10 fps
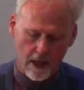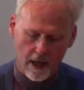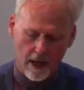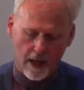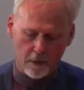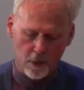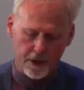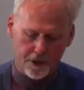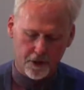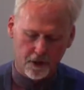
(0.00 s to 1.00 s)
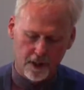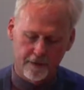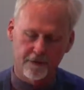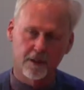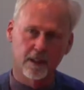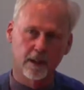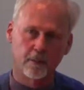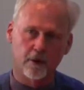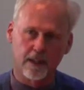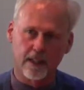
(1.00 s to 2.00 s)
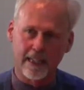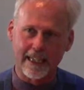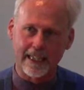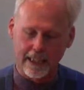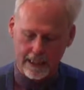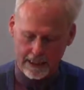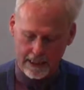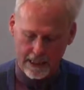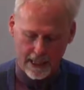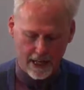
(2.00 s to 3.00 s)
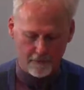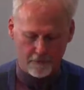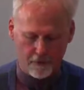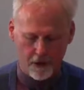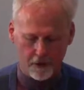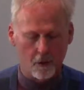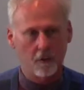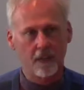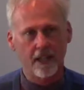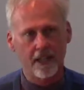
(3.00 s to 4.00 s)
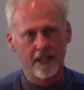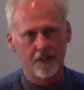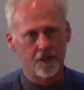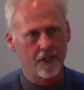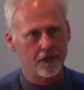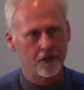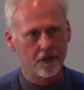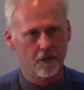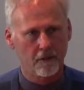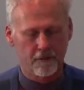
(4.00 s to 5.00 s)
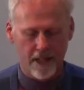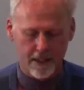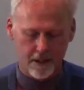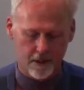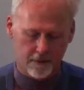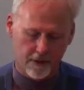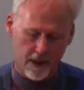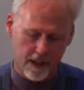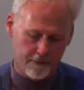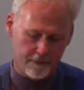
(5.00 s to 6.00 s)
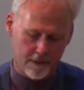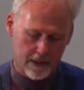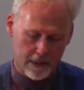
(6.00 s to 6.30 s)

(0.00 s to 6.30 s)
"I wish to live deliberately and front only the essential facts of life.